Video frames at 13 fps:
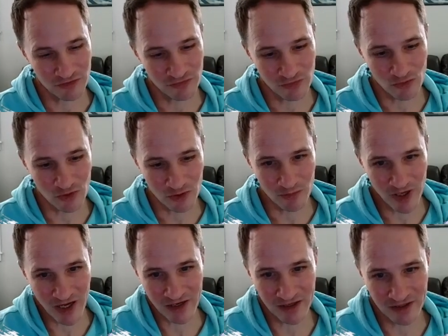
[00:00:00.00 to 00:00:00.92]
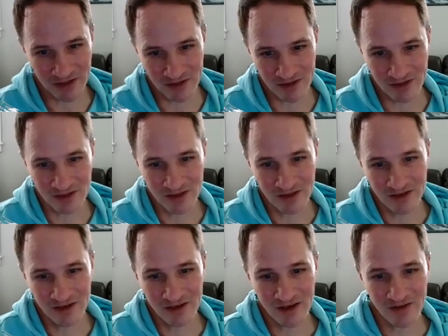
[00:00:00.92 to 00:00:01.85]
floor back in,
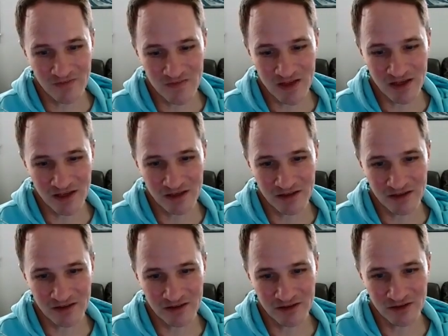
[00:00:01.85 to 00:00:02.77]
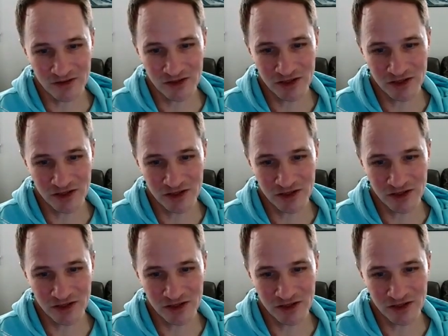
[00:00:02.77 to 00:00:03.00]
and then, you